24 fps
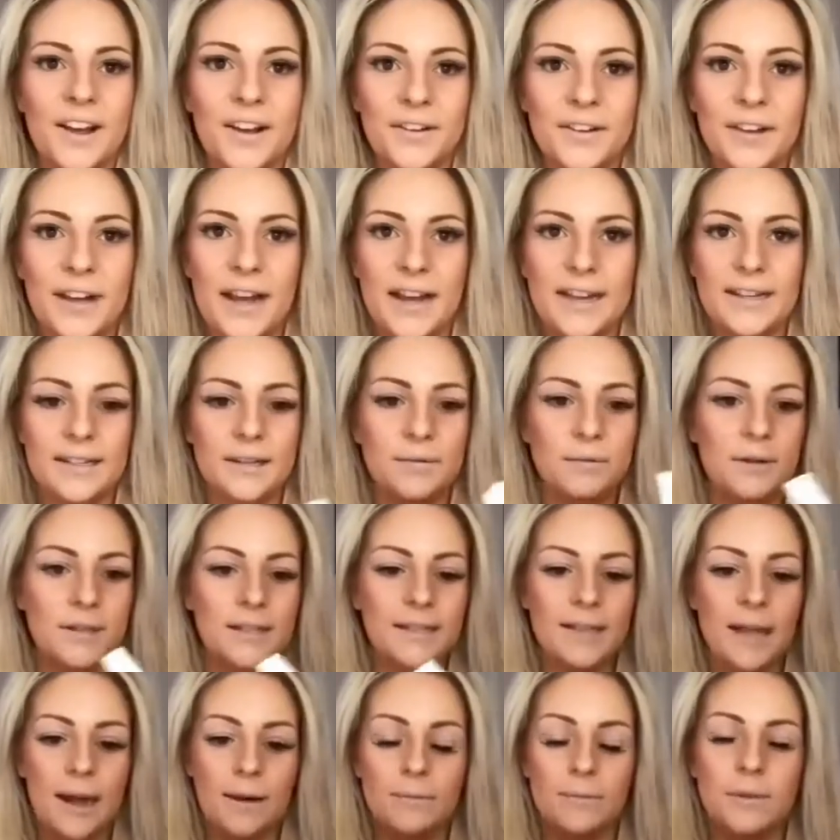Okay, so
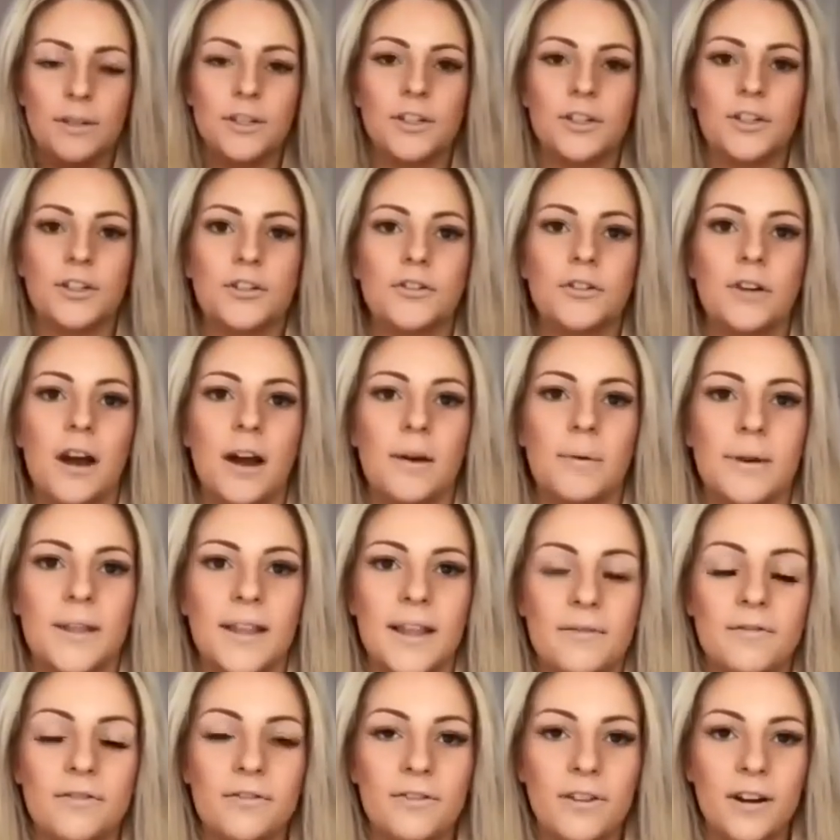once that one's dry, we
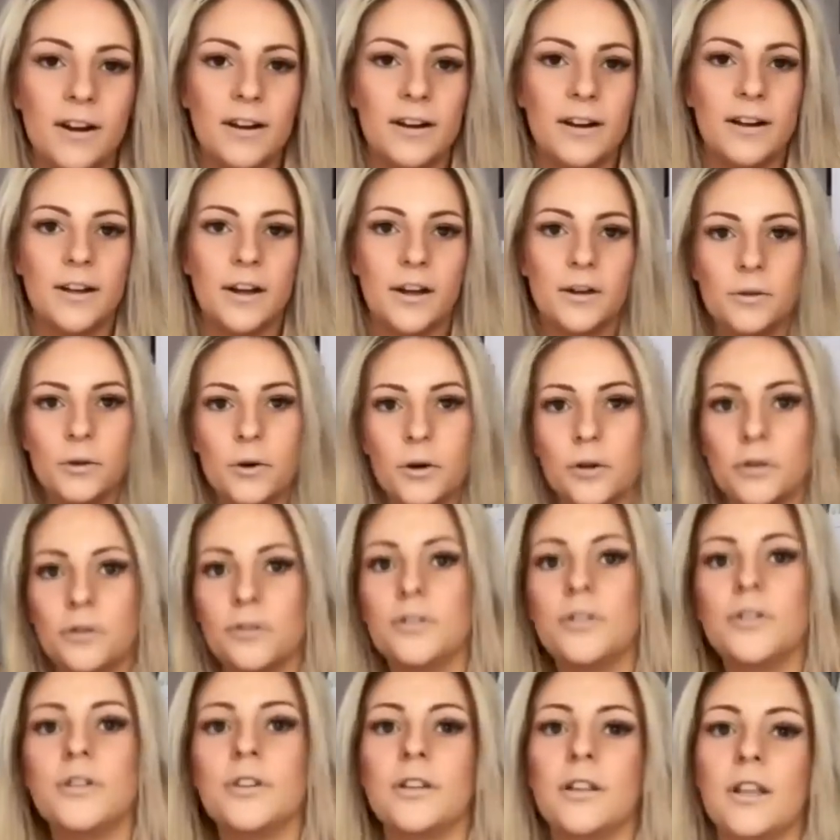then finally go
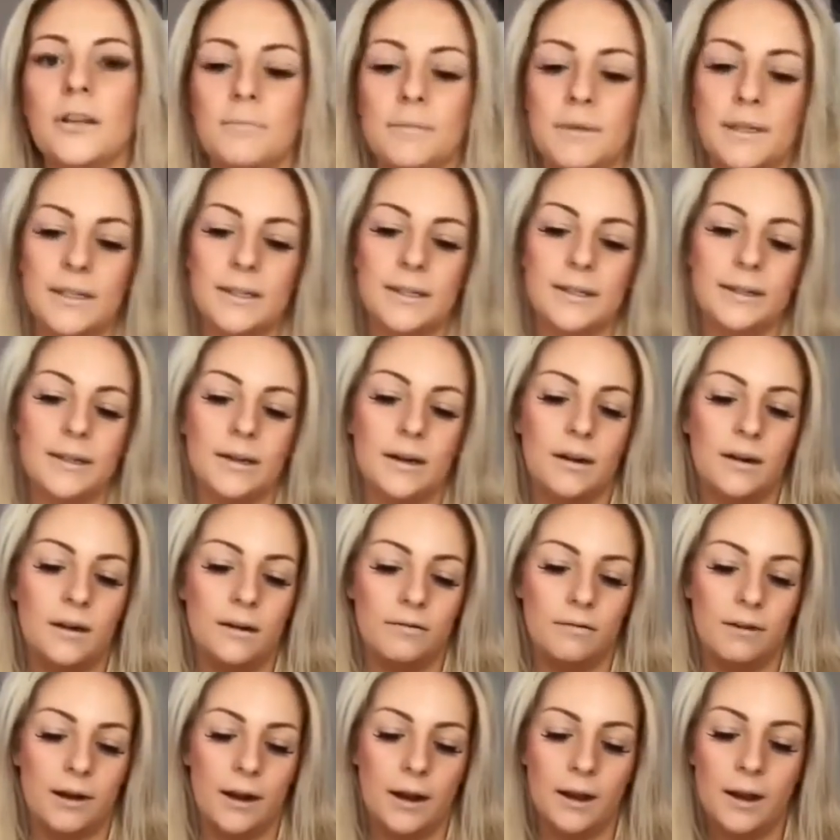on to the
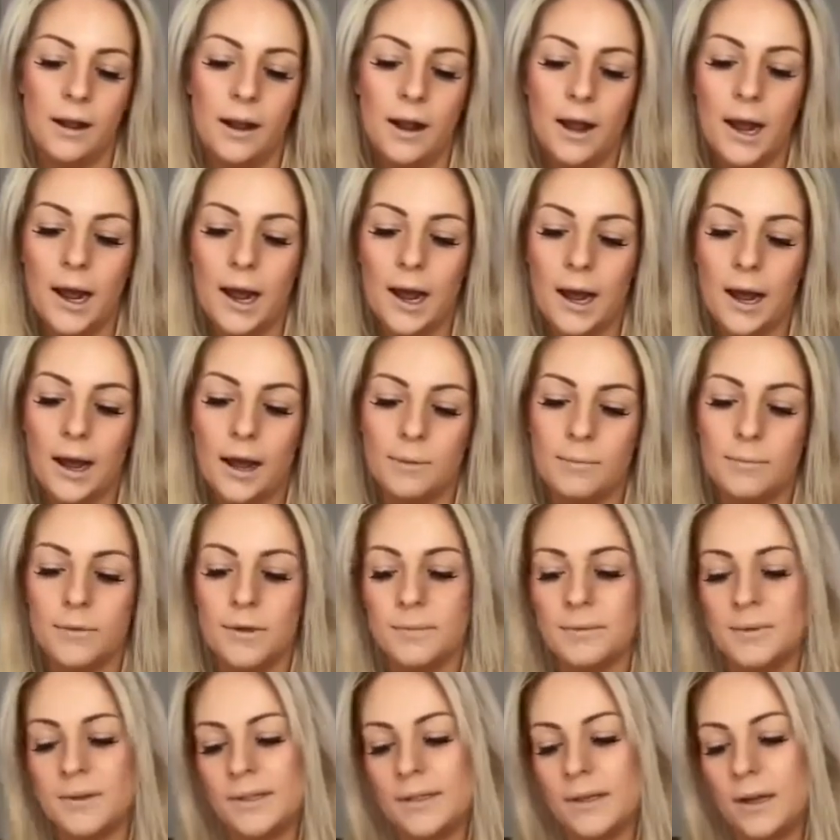mascara.
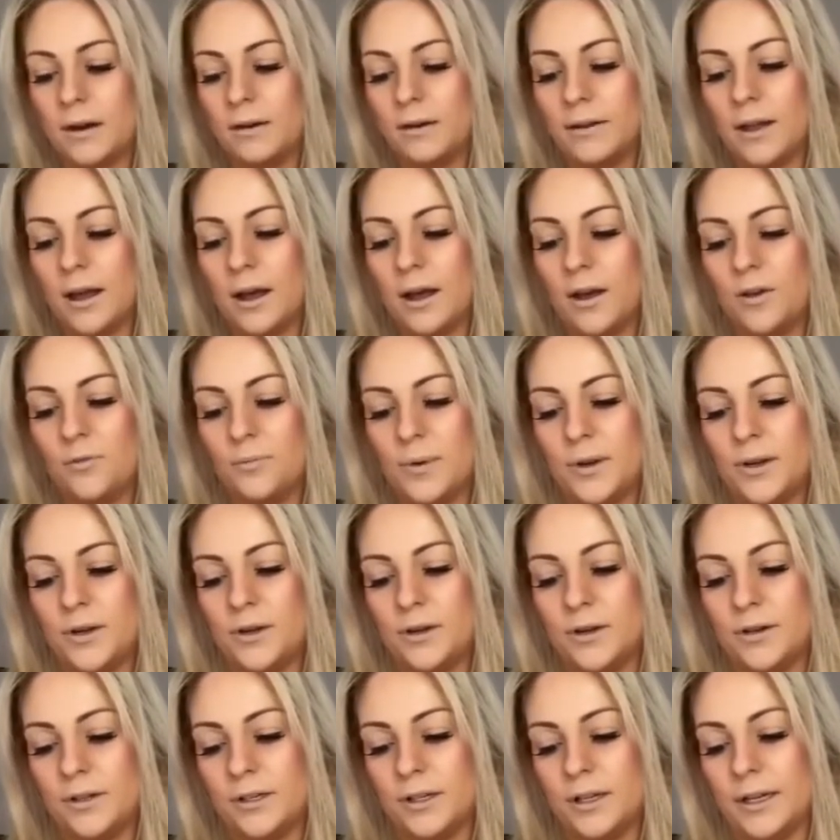The mascara that I've been
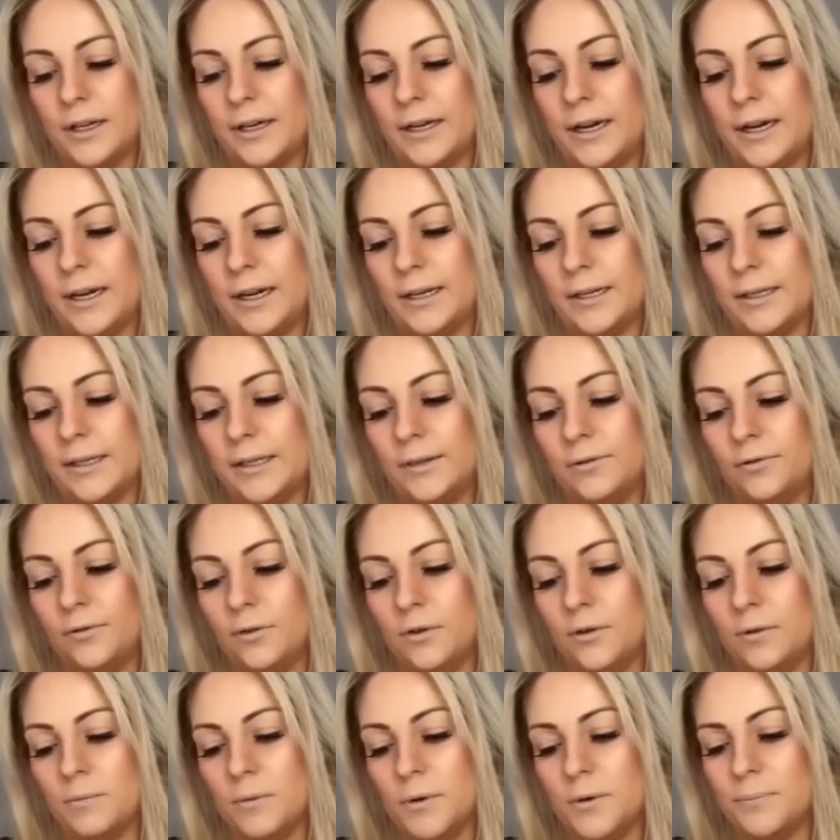using is
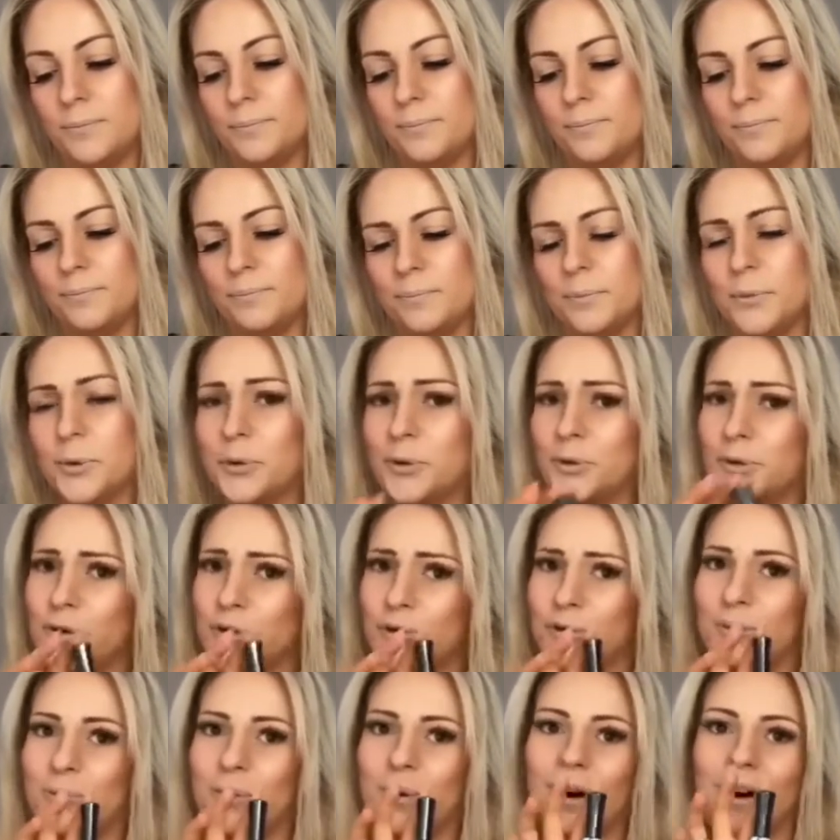from
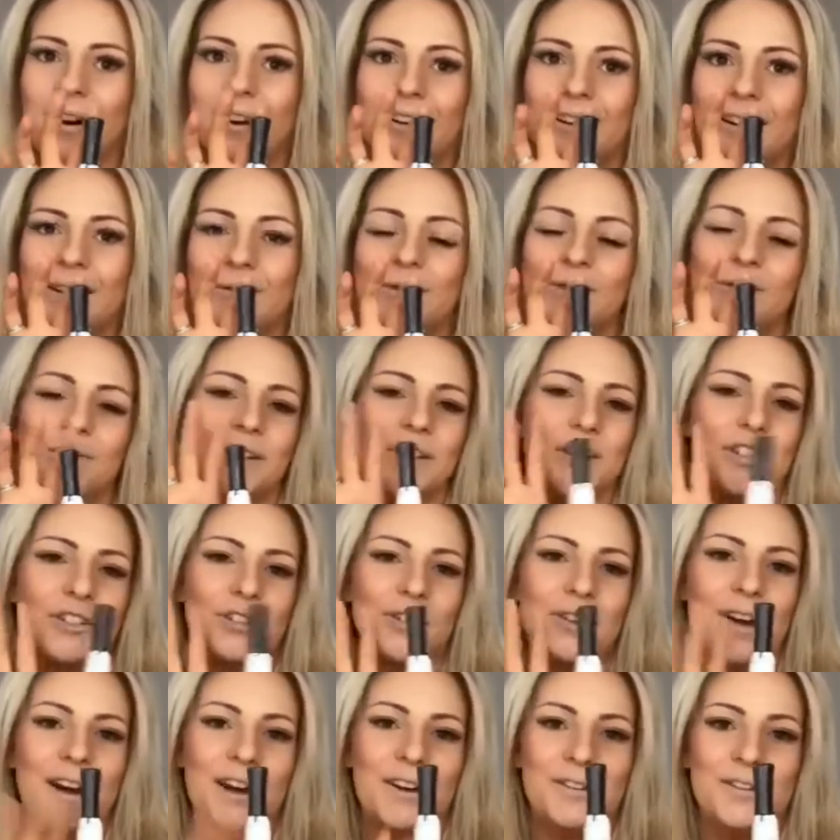Bourjois. I'm not really
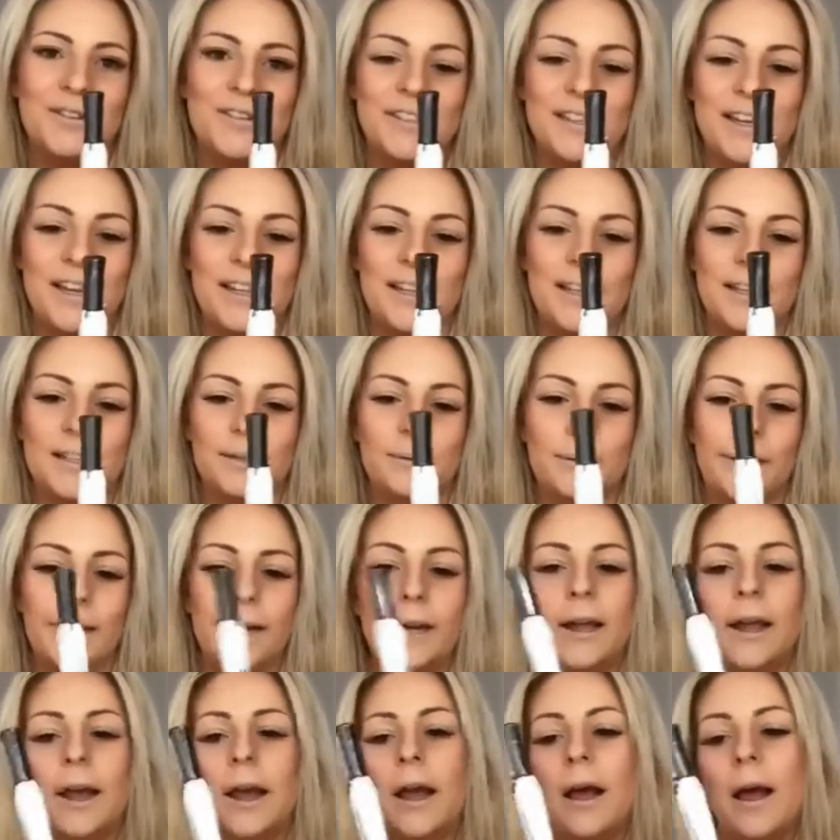sure how you say this one,
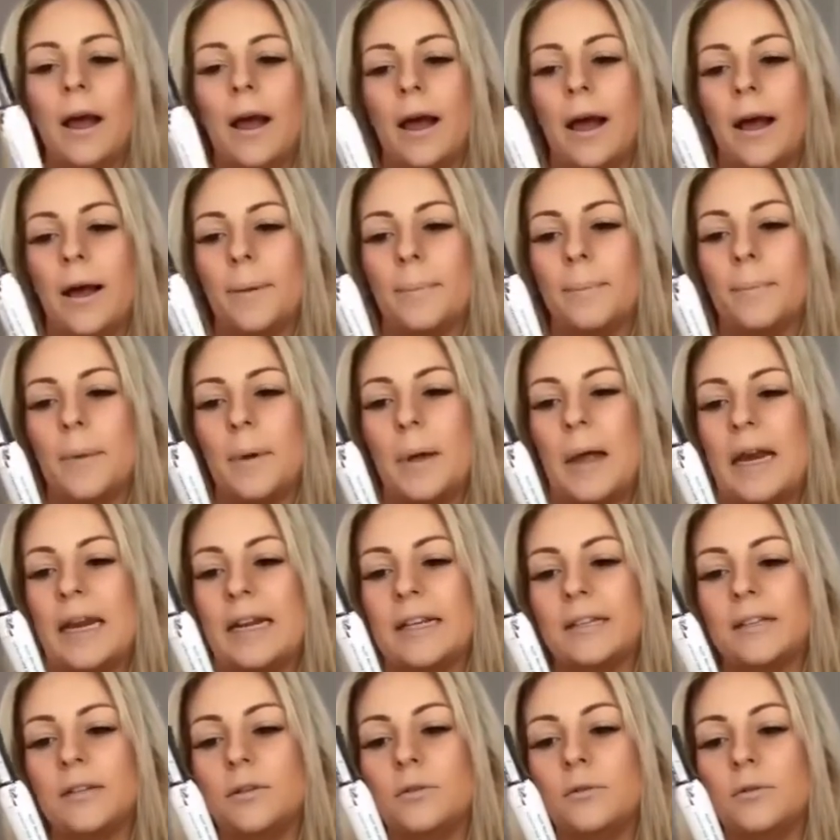and
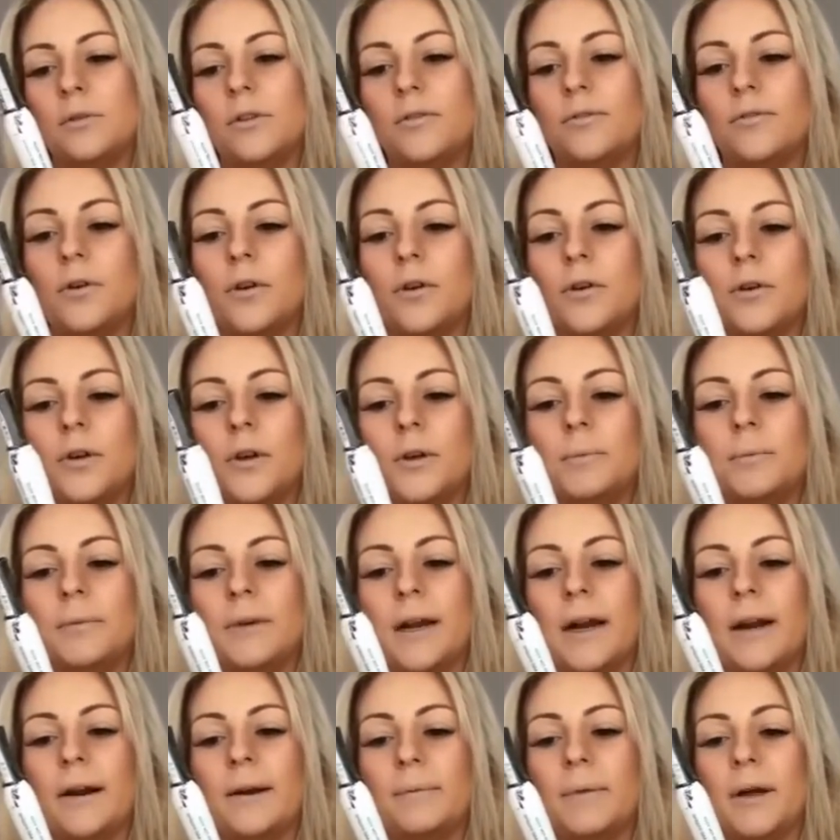it's called the Volume
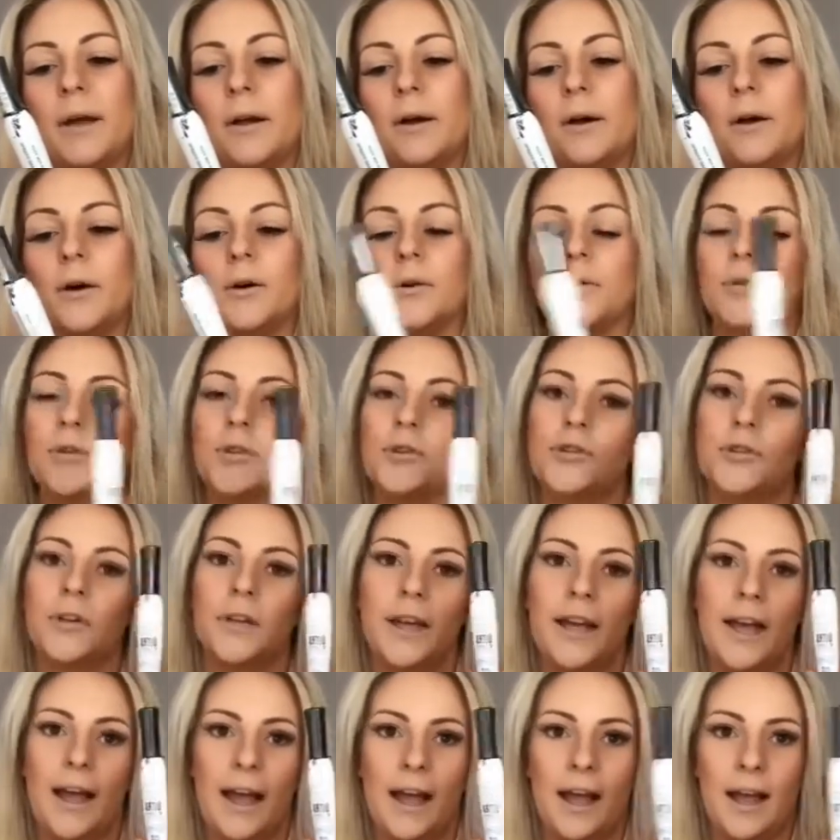Glamour Ultra
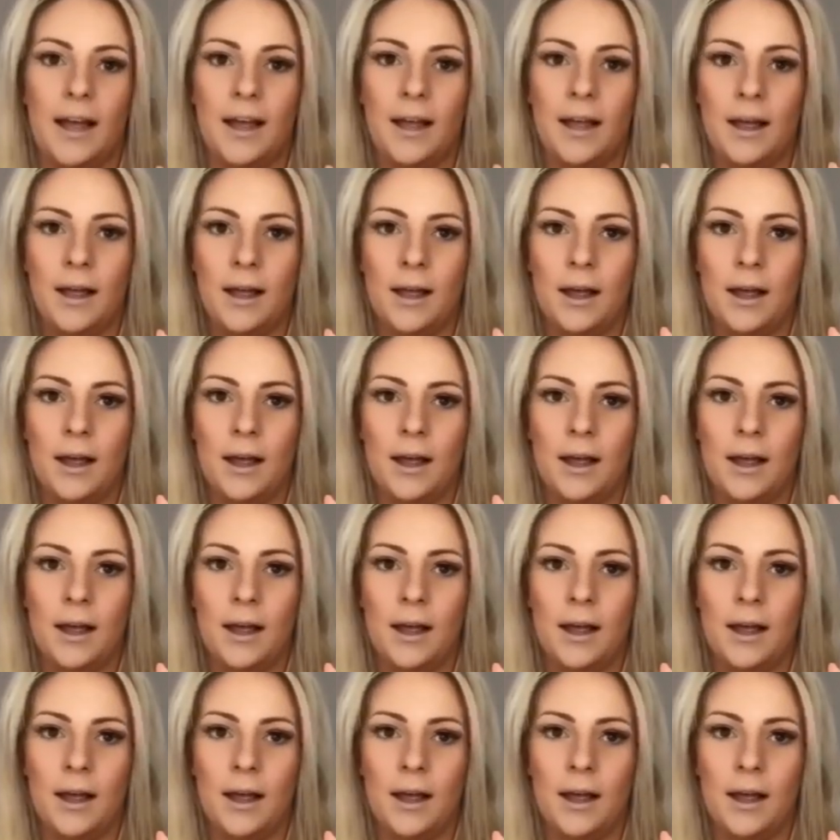Care,